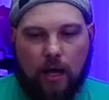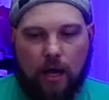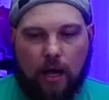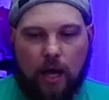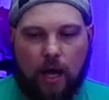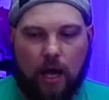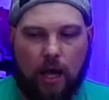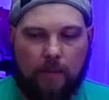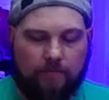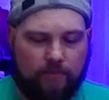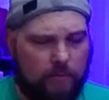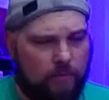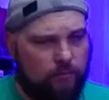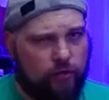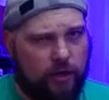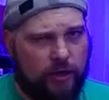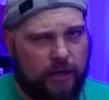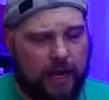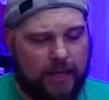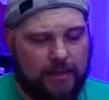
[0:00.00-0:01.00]
Um,
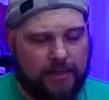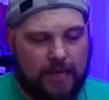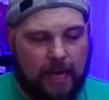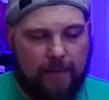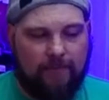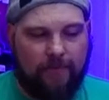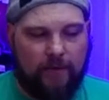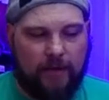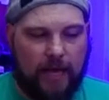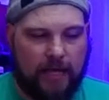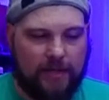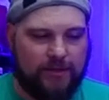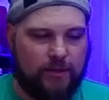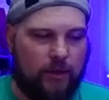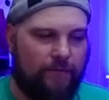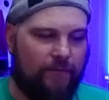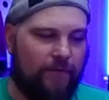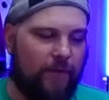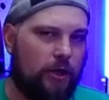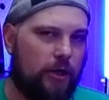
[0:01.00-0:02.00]
running out of time for that, so
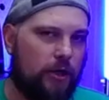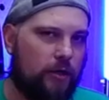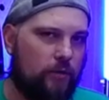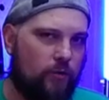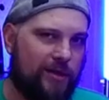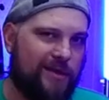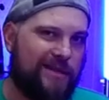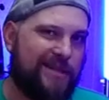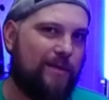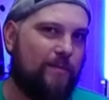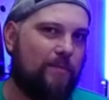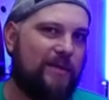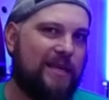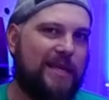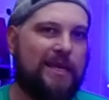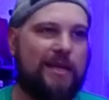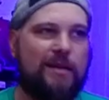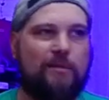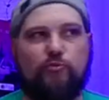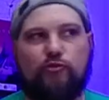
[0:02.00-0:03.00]
I figured with it
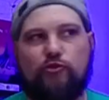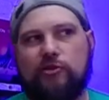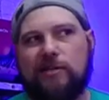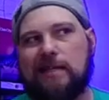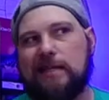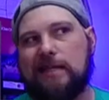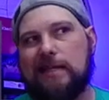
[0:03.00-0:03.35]
being pretty